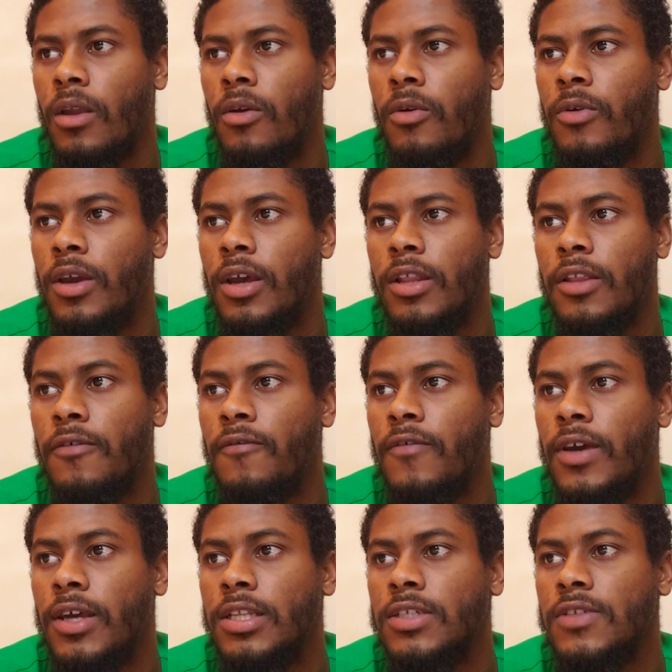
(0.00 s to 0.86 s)
We have to
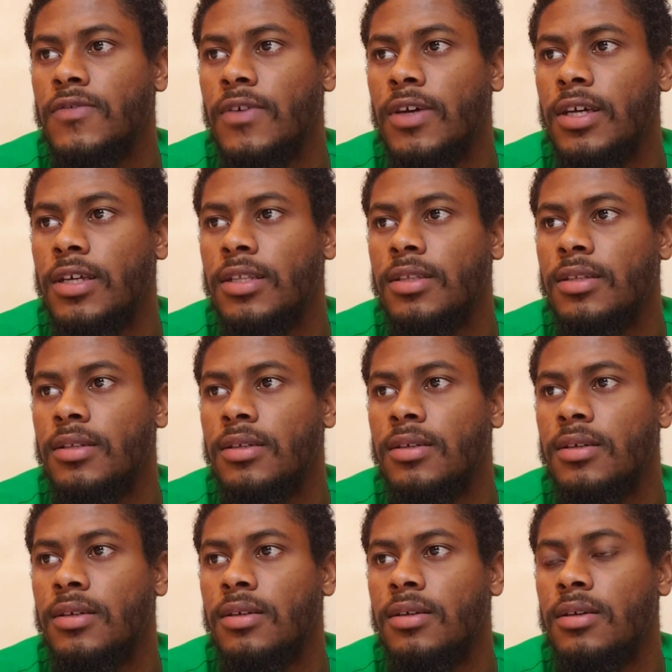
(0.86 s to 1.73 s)
fight this fight.
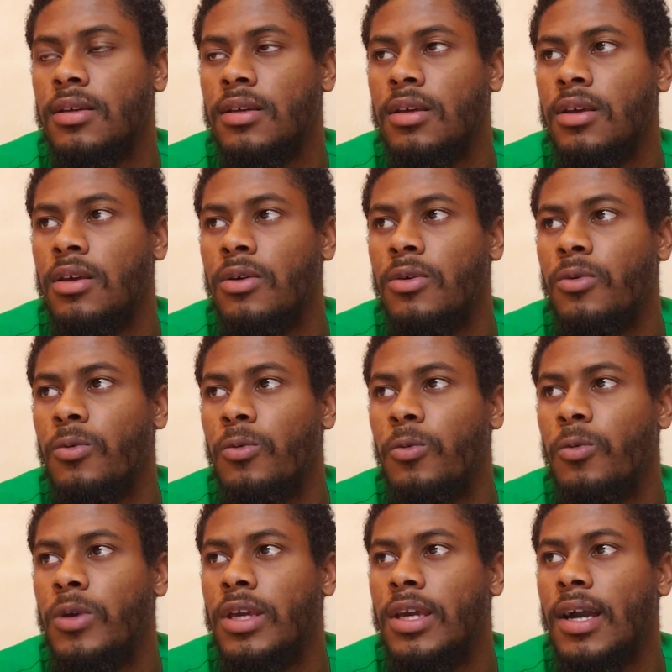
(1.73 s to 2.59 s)

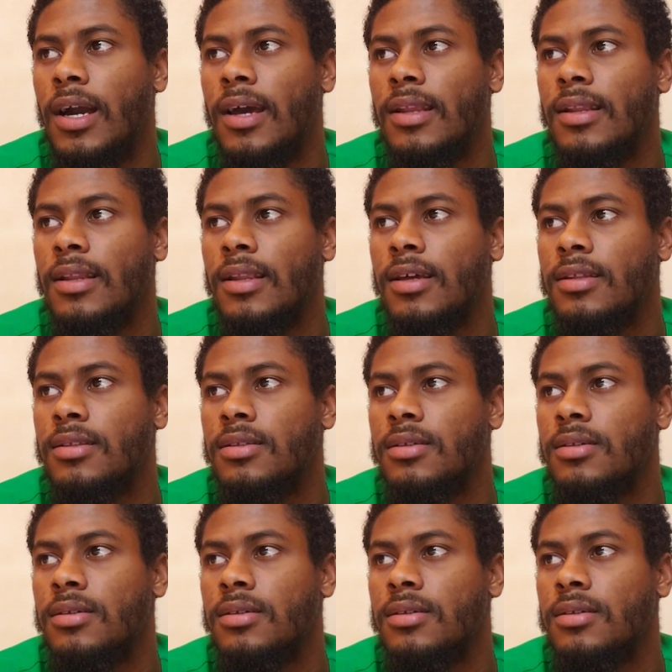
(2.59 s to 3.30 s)
We can't let